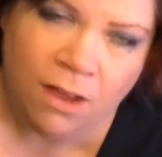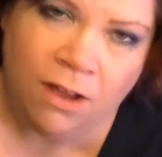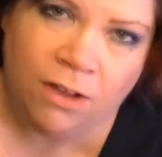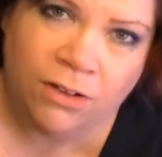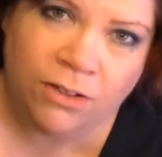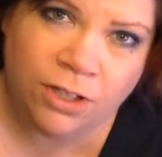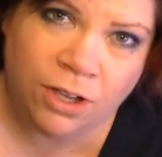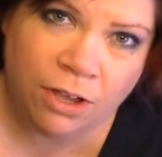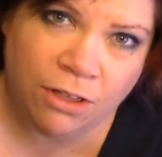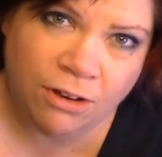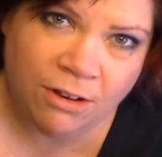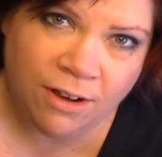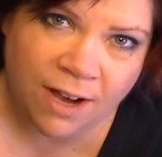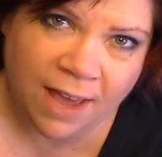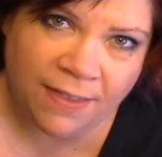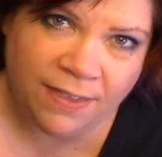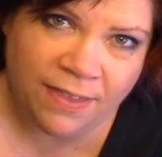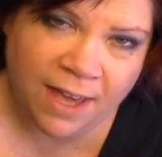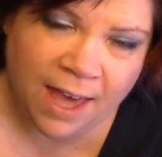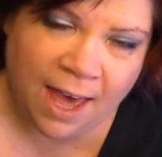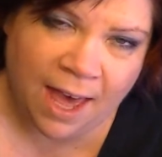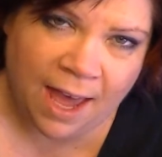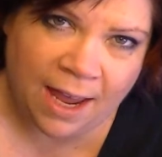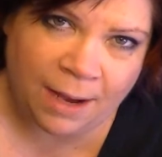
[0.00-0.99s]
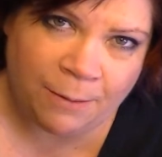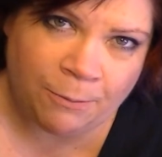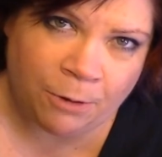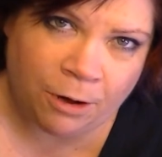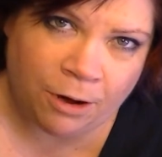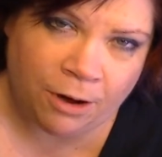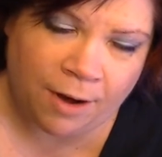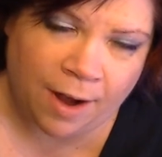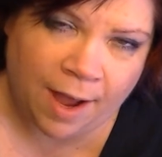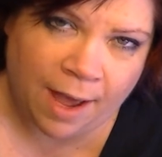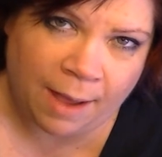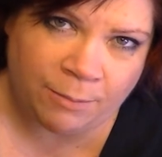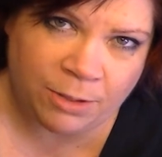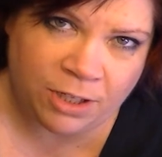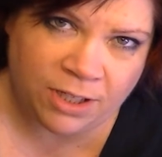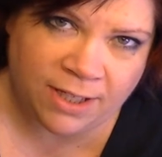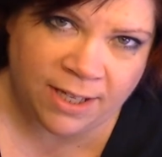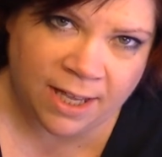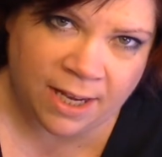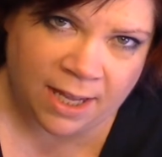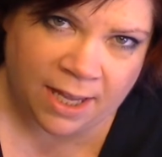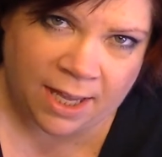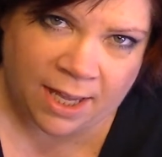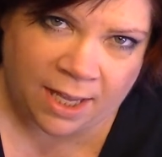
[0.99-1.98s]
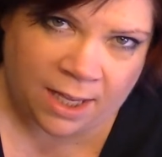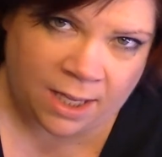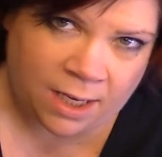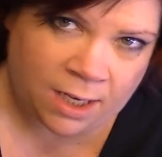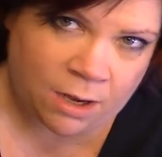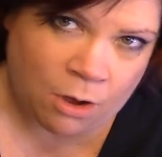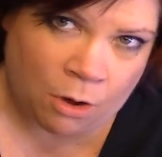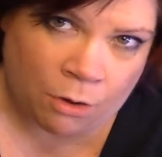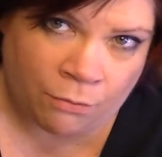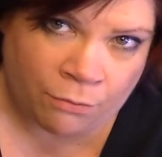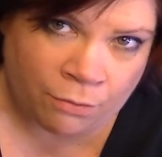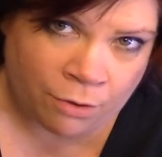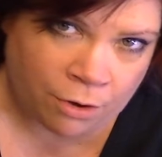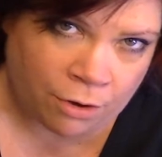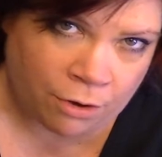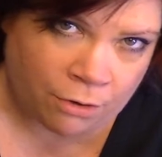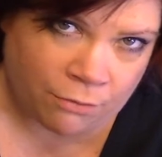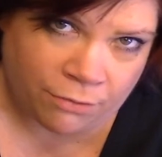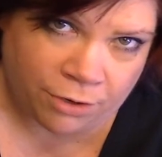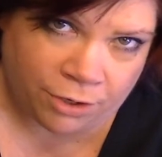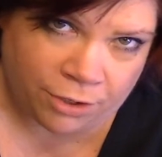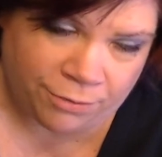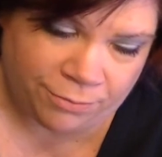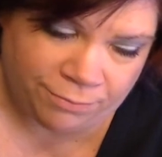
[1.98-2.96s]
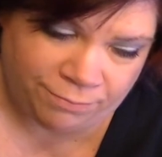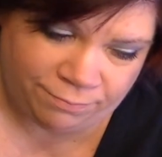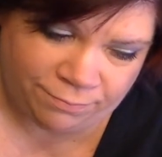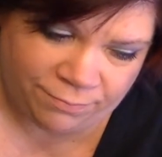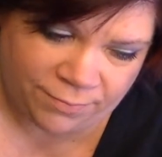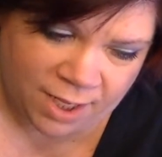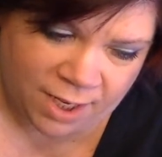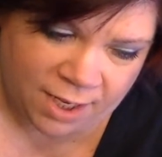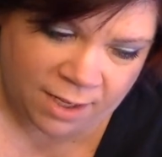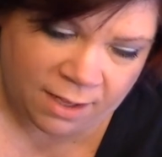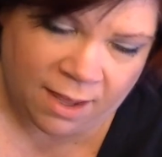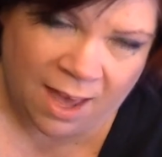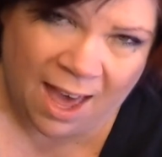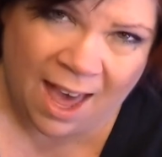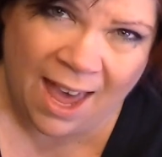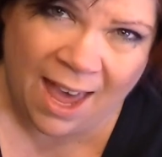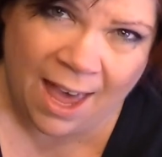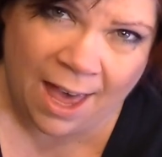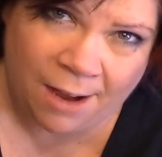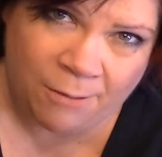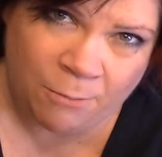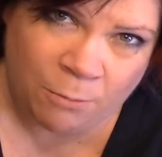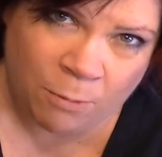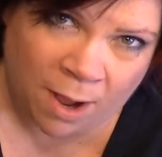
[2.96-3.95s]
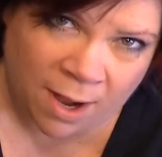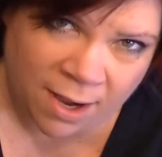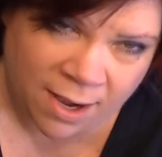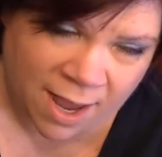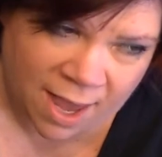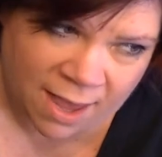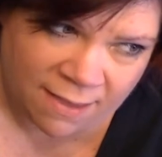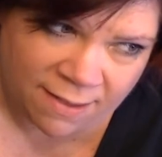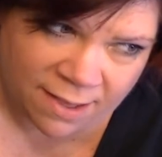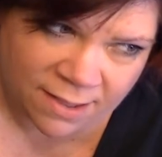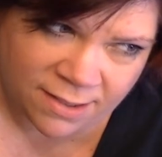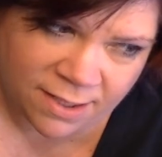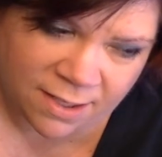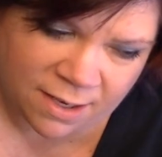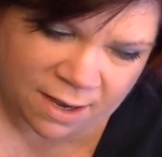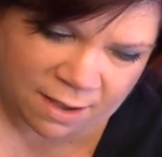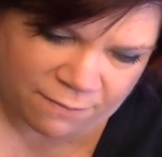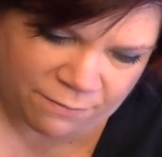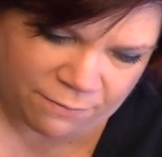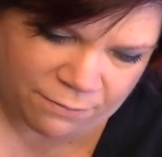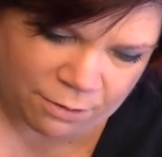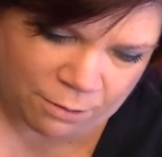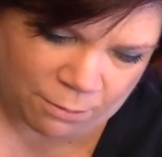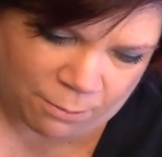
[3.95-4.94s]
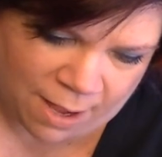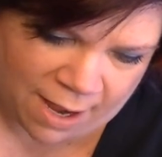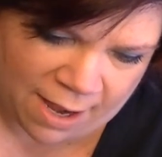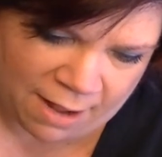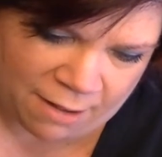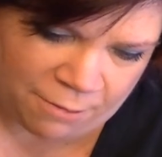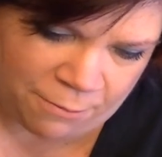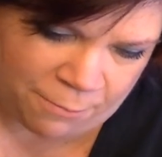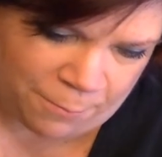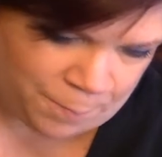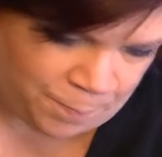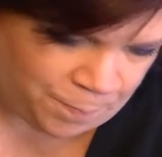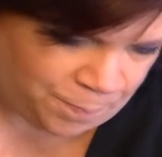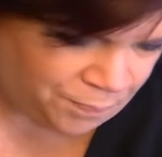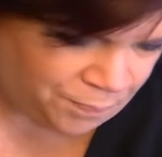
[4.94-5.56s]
So they're not the kind where I'm just going to eat over and over. Like, I had one, and that's enough for a while.